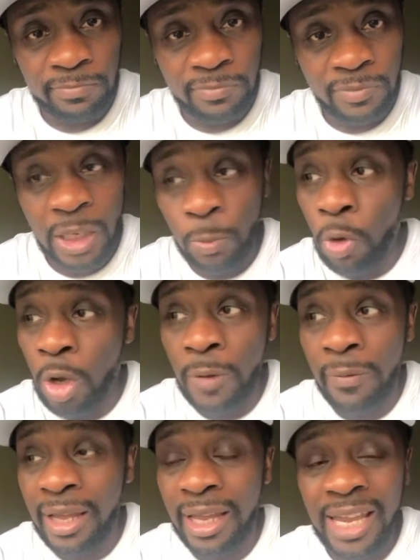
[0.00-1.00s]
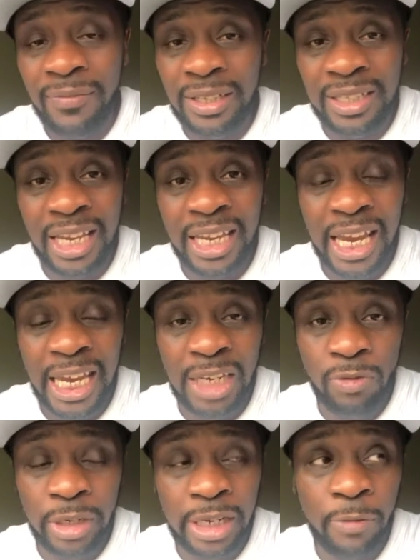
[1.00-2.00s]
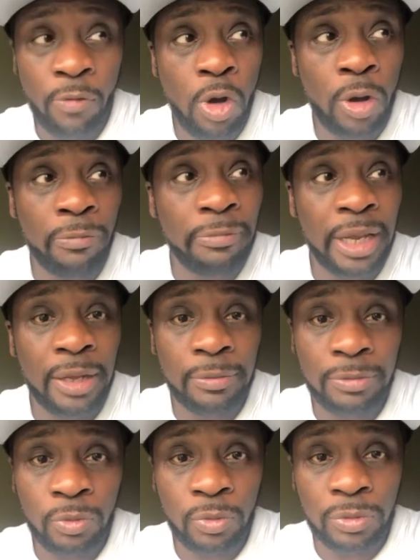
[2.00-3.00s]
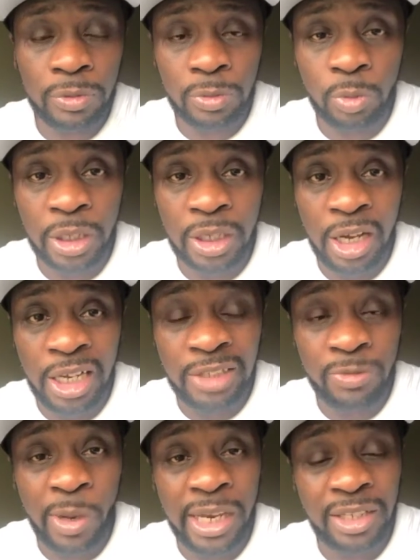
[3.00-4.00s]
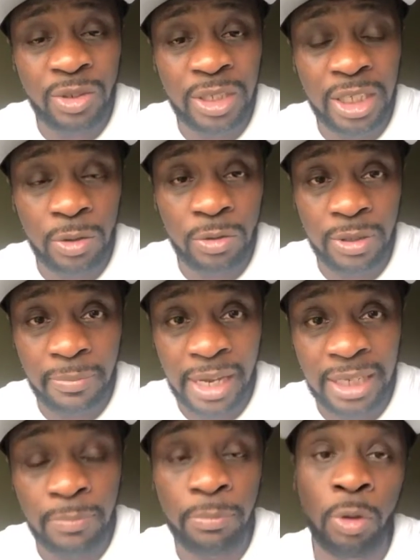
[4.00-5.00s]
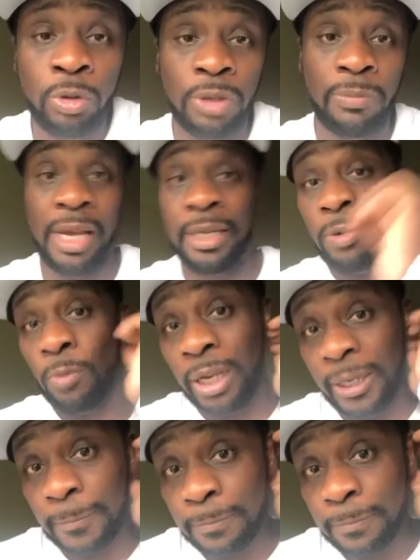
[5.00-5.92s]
They walk around every day angry. They walk around with guns waiting to kill somebody and blow somebody away.